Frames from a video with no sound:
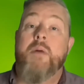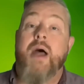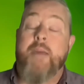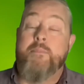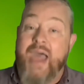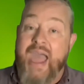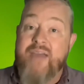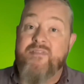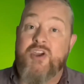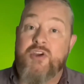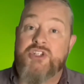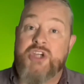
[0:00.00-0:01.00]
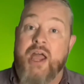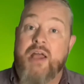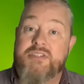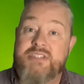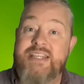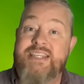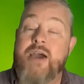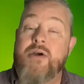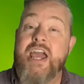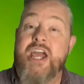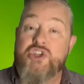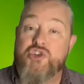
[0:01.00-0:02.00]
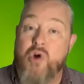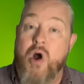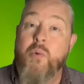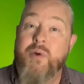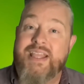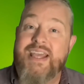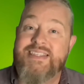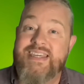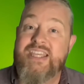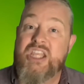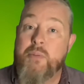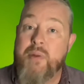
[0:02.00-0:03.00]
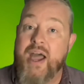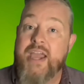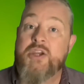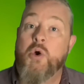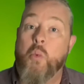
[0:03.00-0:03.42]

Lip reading: But having your child sit down and draw what they see in their mind